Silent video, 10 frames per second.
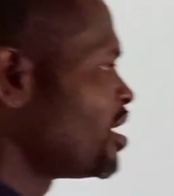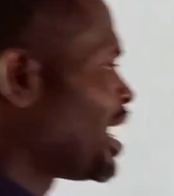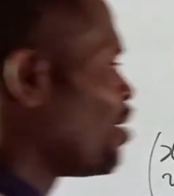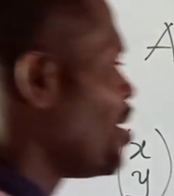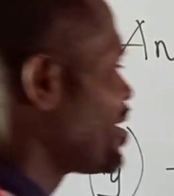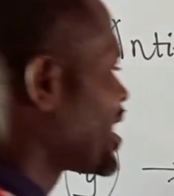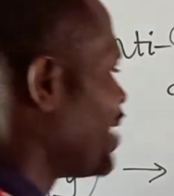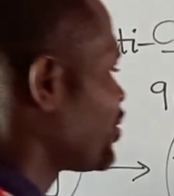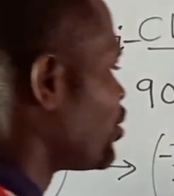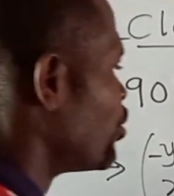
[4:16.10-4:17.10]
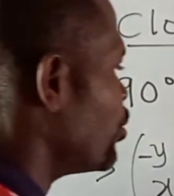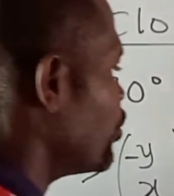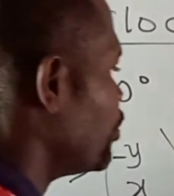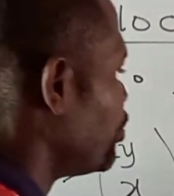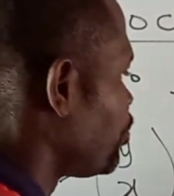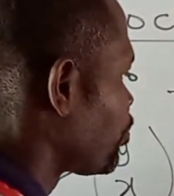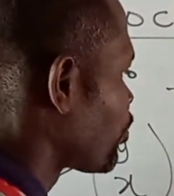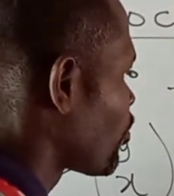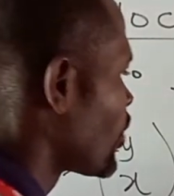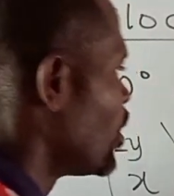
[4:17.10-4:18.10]
Now when we come to
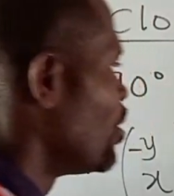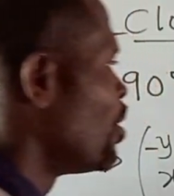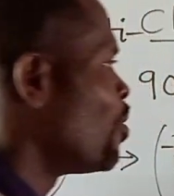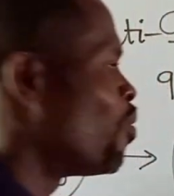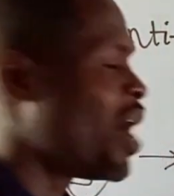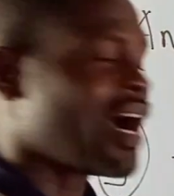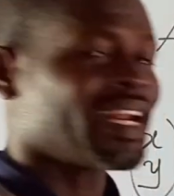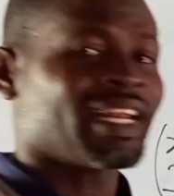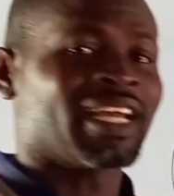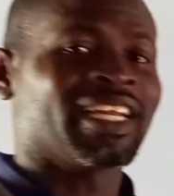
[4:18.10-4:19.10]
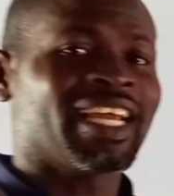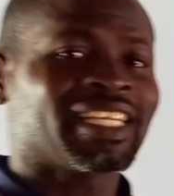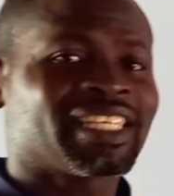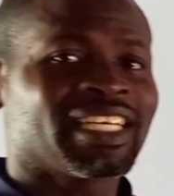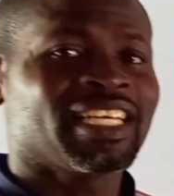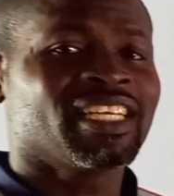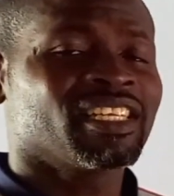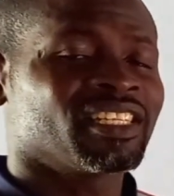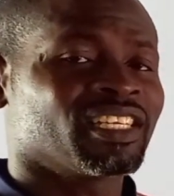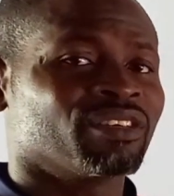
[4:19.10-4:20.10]

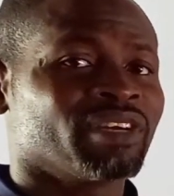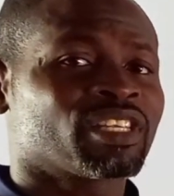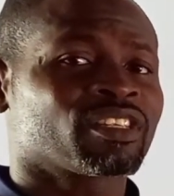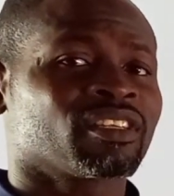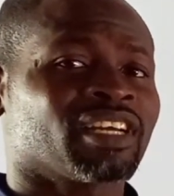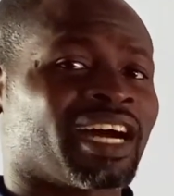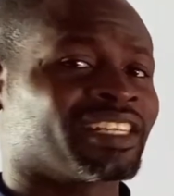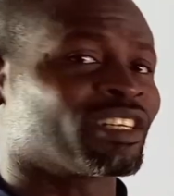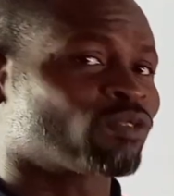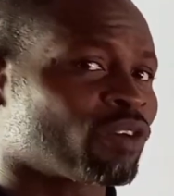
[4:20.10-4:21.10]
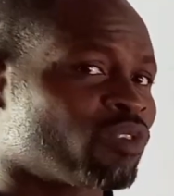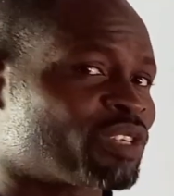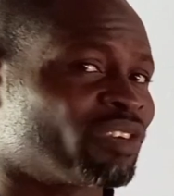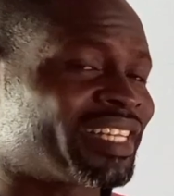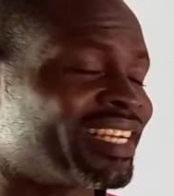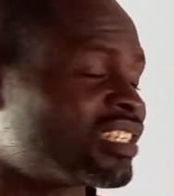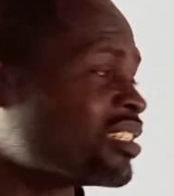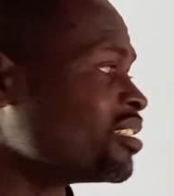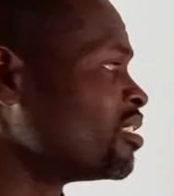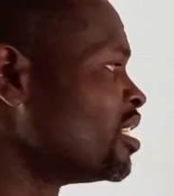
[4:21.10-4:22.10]
180 degrees anti-clockwise
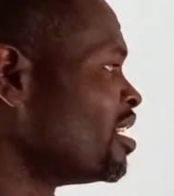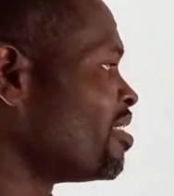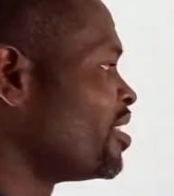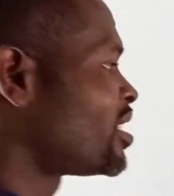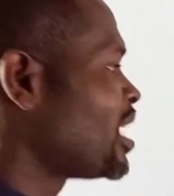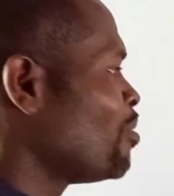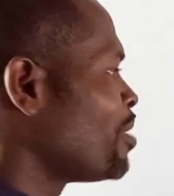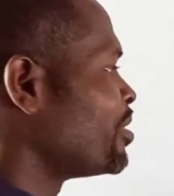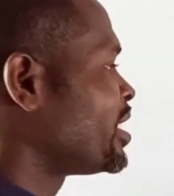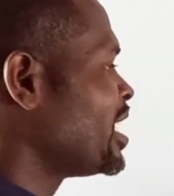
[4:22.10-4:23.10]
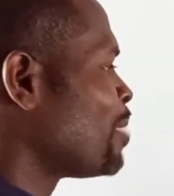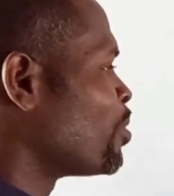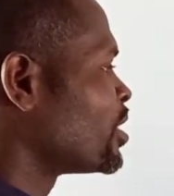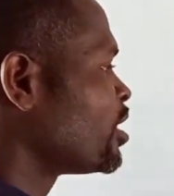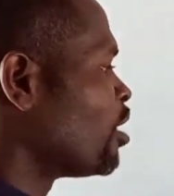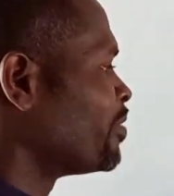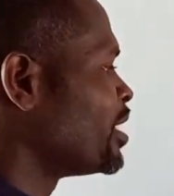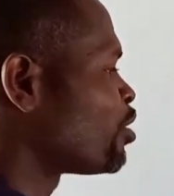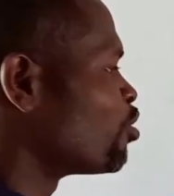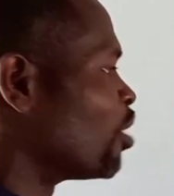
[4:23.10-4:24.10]
rotation, the same way we change the position of
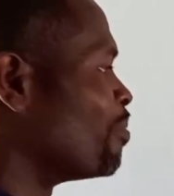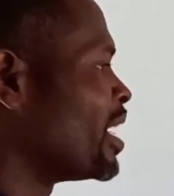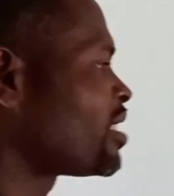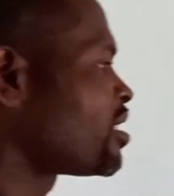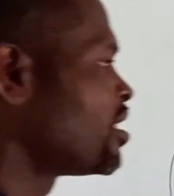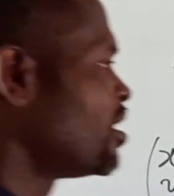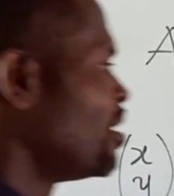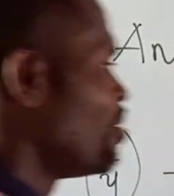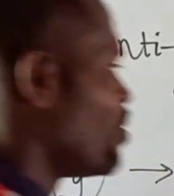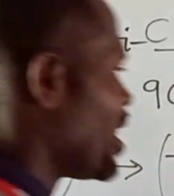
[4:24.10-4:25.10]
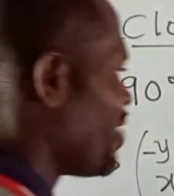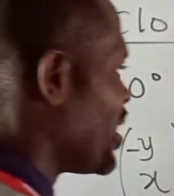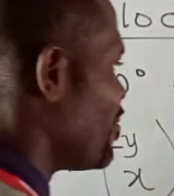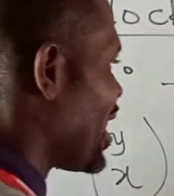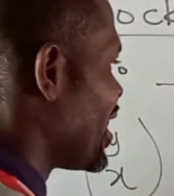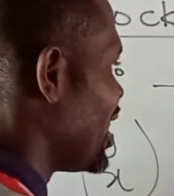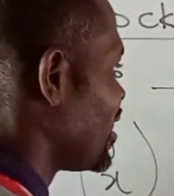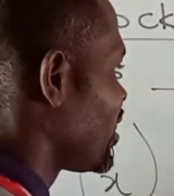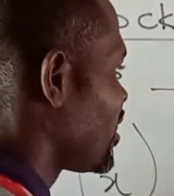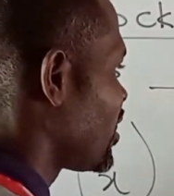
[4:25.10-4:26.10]
these two numbers, we have the
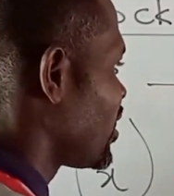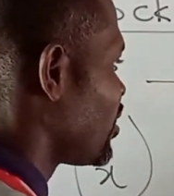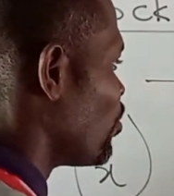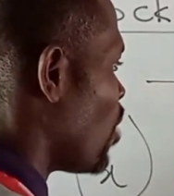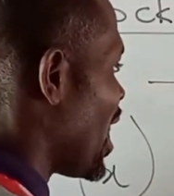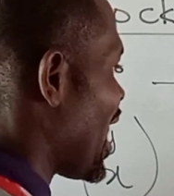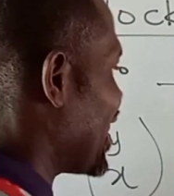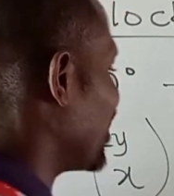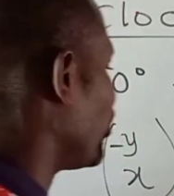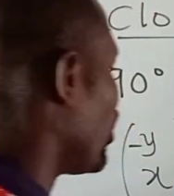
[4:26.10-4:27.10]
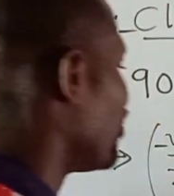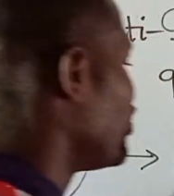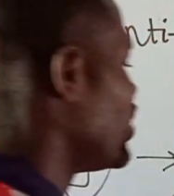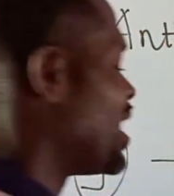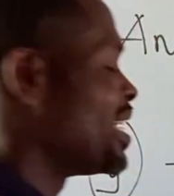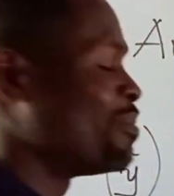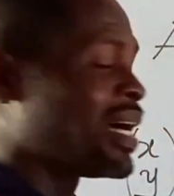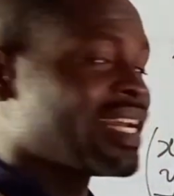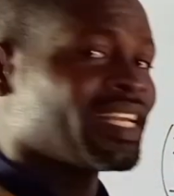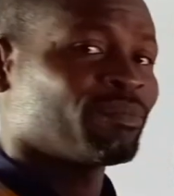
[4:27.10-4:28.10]
minus y at the top and the
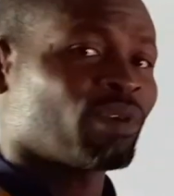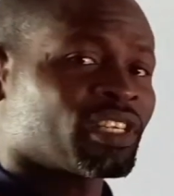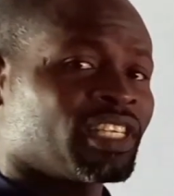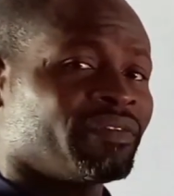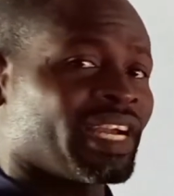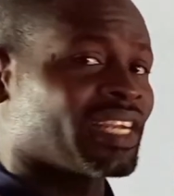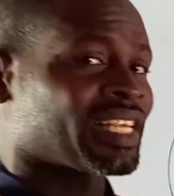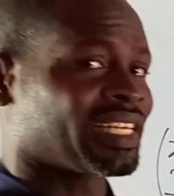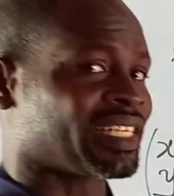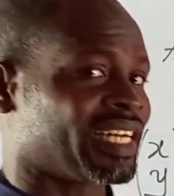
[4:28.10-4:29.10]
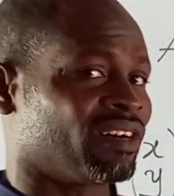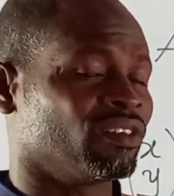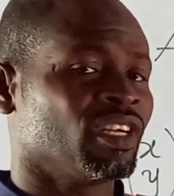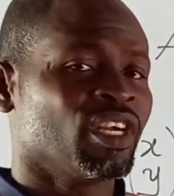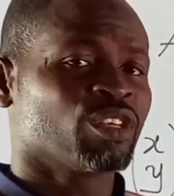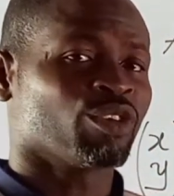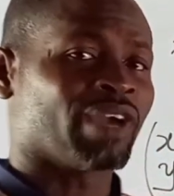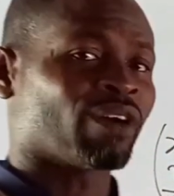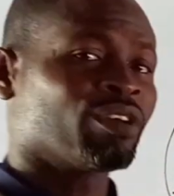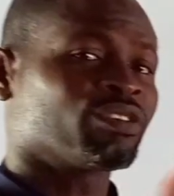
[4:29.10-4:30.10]
minus positive x at the down. So
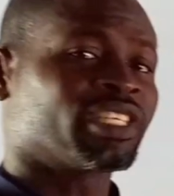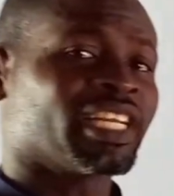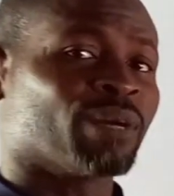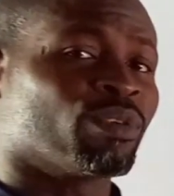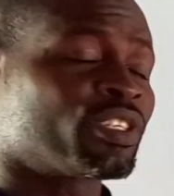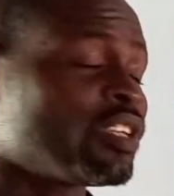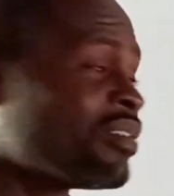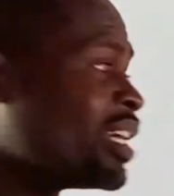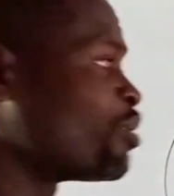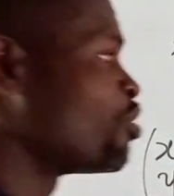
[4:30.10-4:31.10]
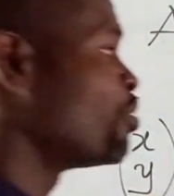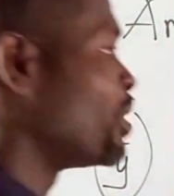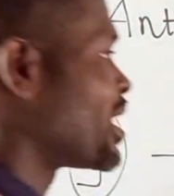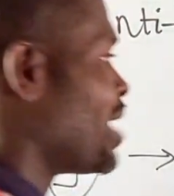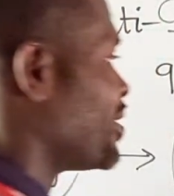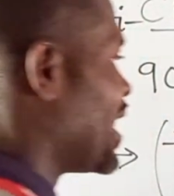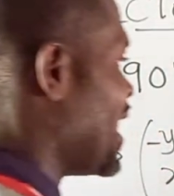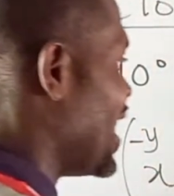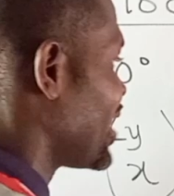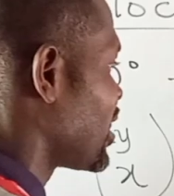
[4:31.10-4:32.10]
we are going to change the position of the two, becomes
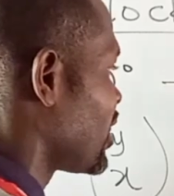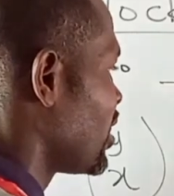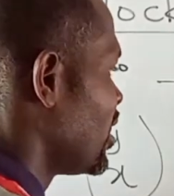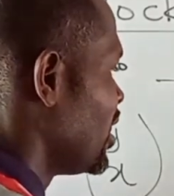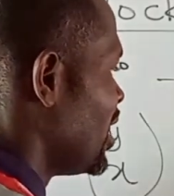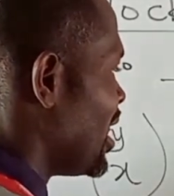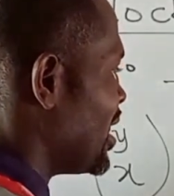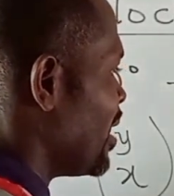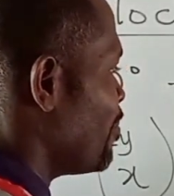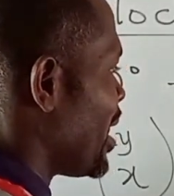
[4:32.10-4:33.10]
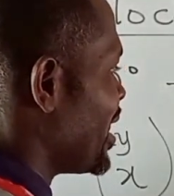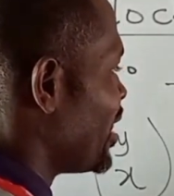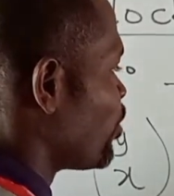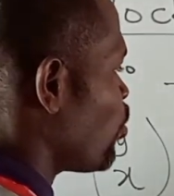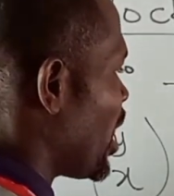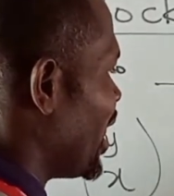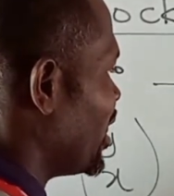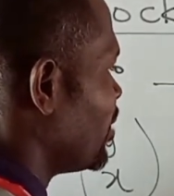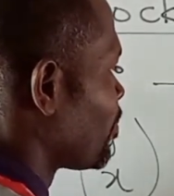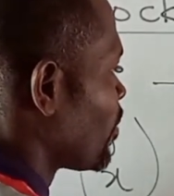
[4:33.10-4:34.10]
the x and then minus
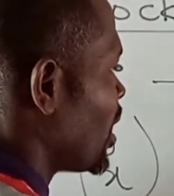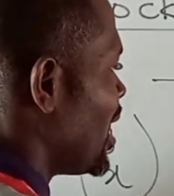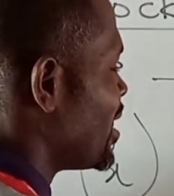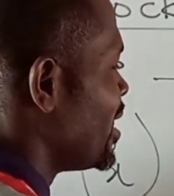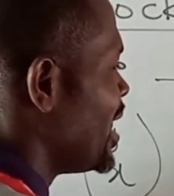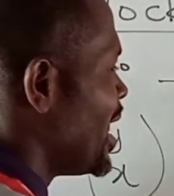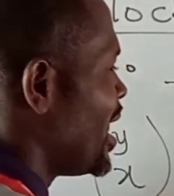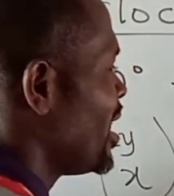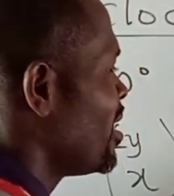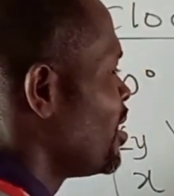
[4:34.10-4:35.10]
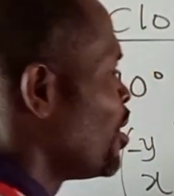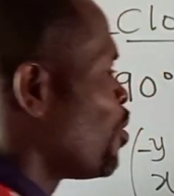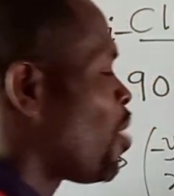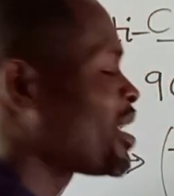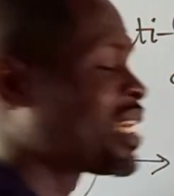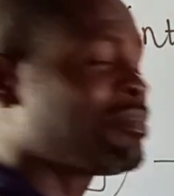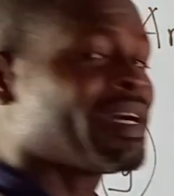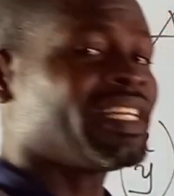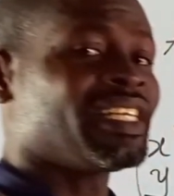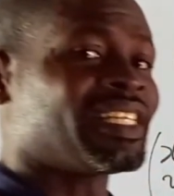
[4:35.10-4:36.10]
y. And here, what
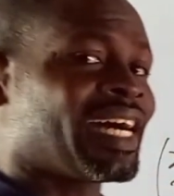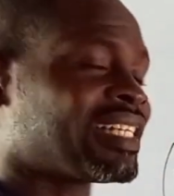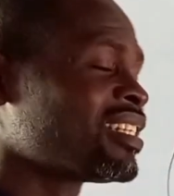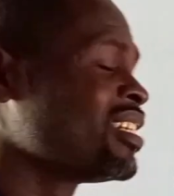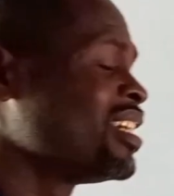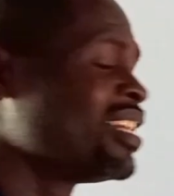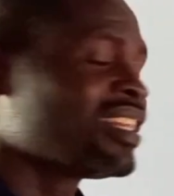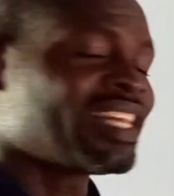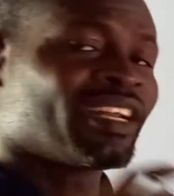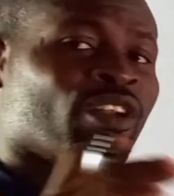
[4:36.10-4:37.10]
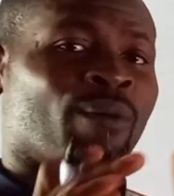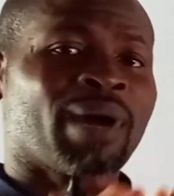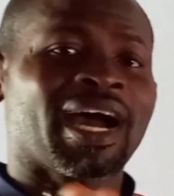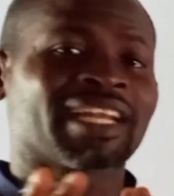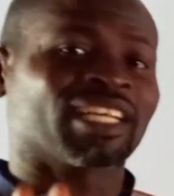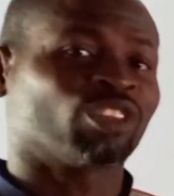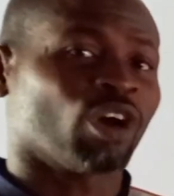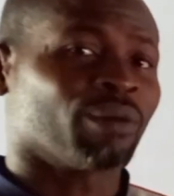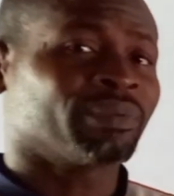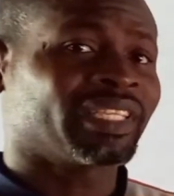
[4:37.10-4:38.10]
happens is that the number at the
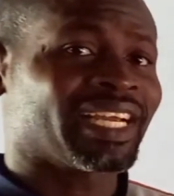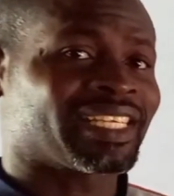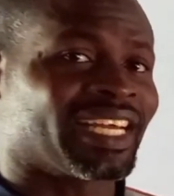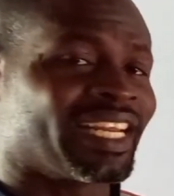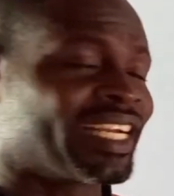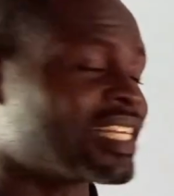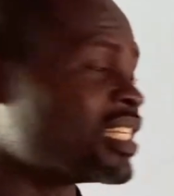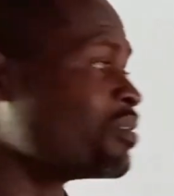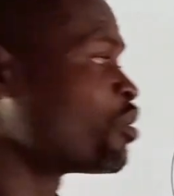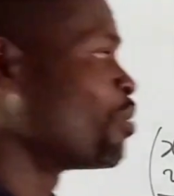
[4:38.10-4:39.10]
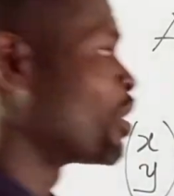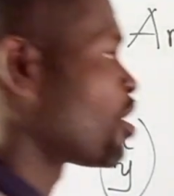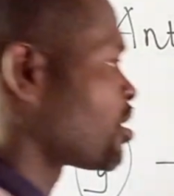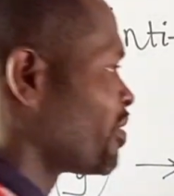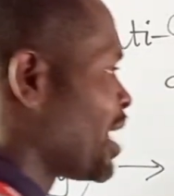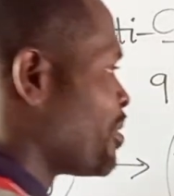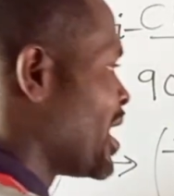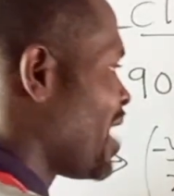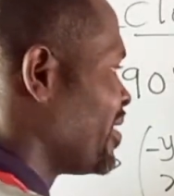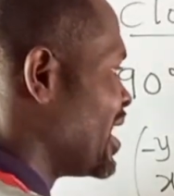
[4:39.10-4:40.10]
top takes the negative. So because of that,
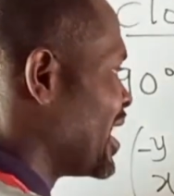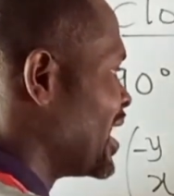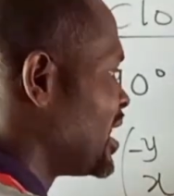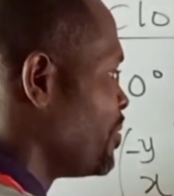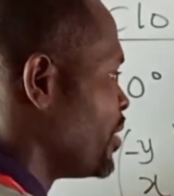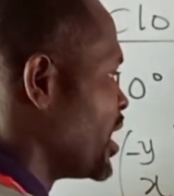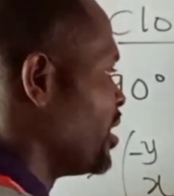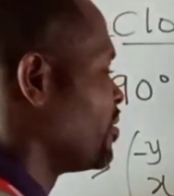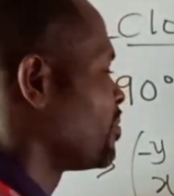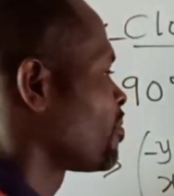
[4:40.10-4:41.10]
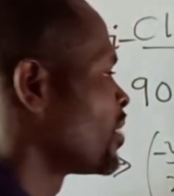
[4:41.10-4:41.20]
we have the negative here.